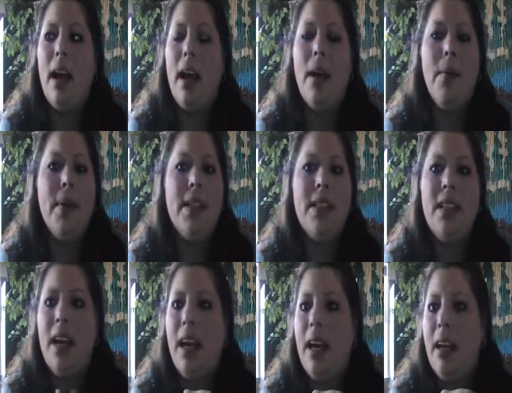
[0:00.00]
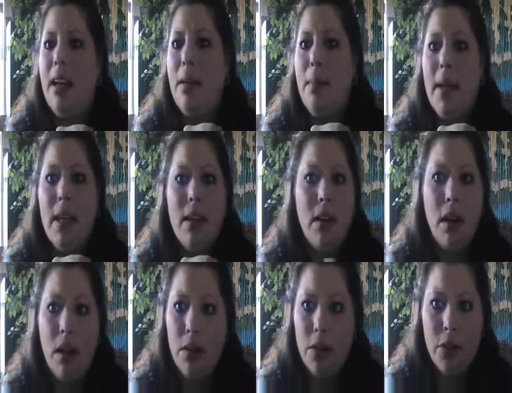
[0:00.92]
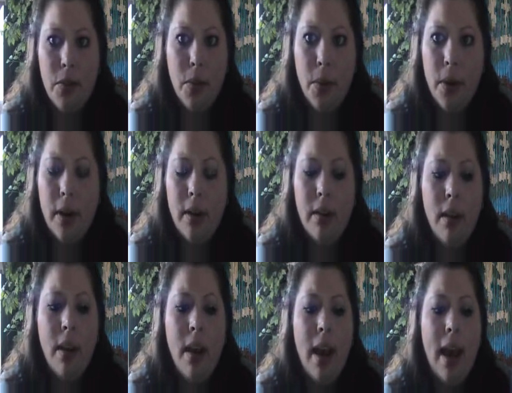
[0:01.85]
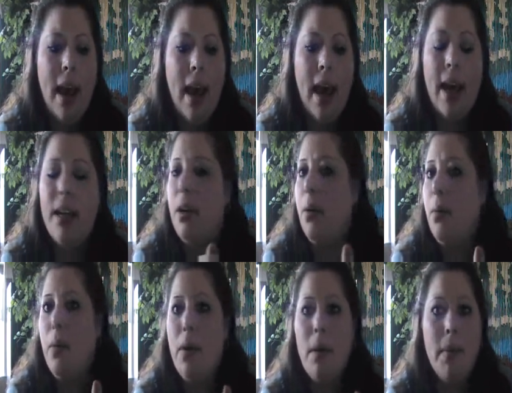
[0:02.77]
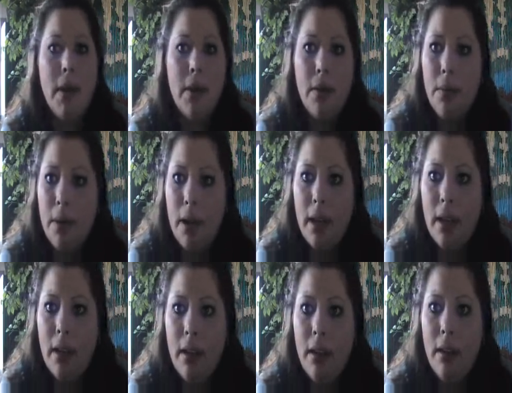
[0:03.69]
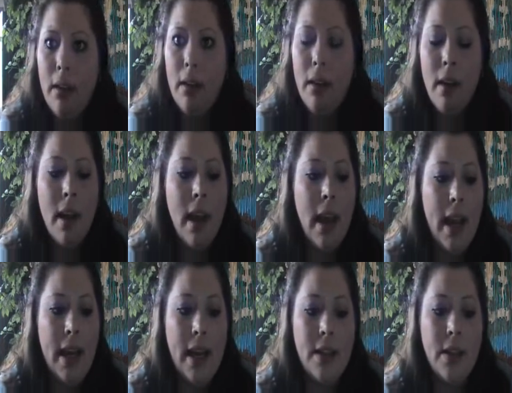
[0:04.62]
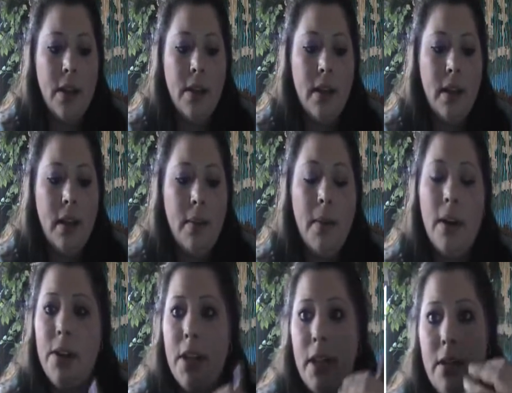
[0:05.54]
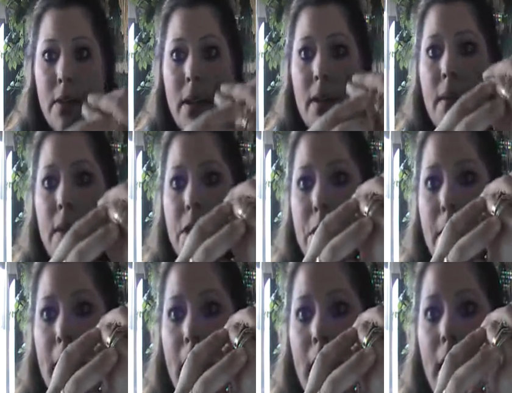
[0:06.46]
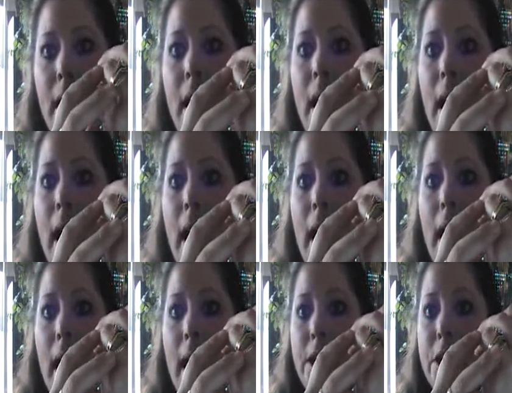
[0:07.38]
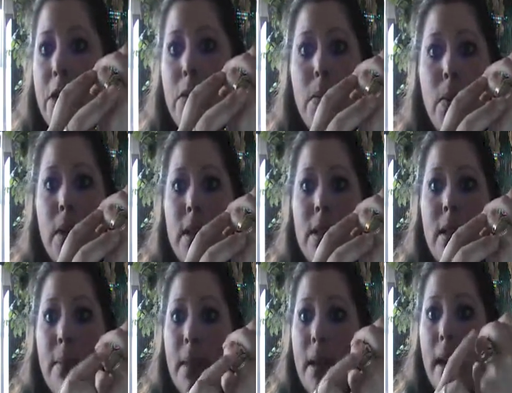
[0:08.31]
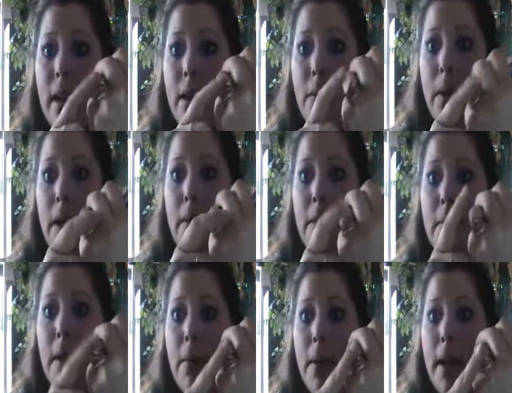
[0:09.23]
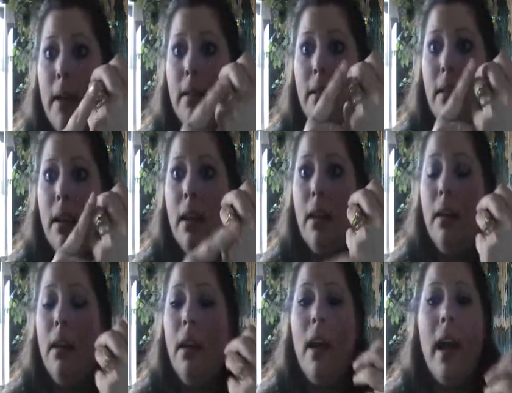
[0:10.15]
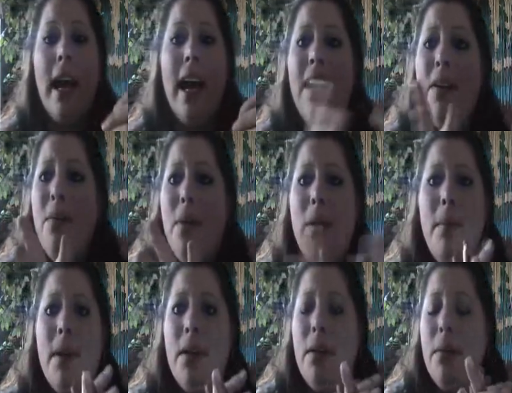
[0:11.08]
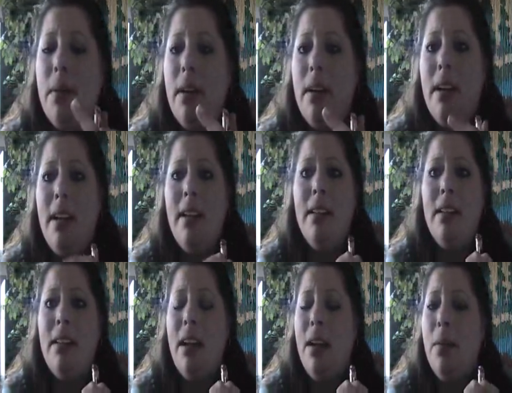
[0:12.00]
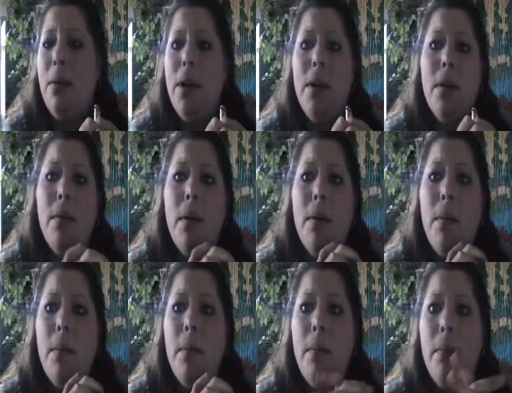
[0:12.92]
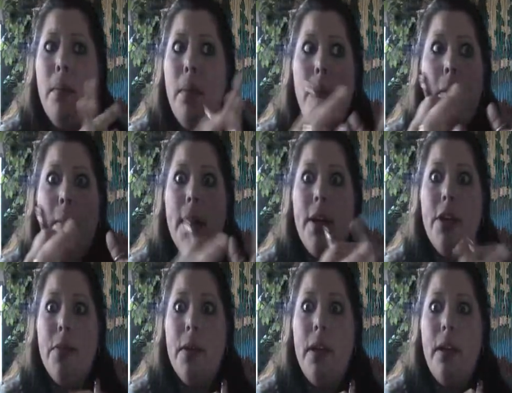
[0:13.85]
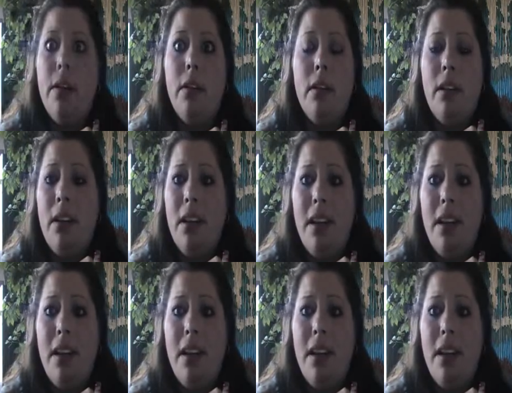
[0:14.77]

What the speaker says: I wouldn't take $1 million for it. I don't want a bigger ring. And I told him, our 10-year anniversary band, I just wanted something I could wear with my wedding set. I don't want a bigger one. And he says, honey, what are you going to want when we're married 20 years?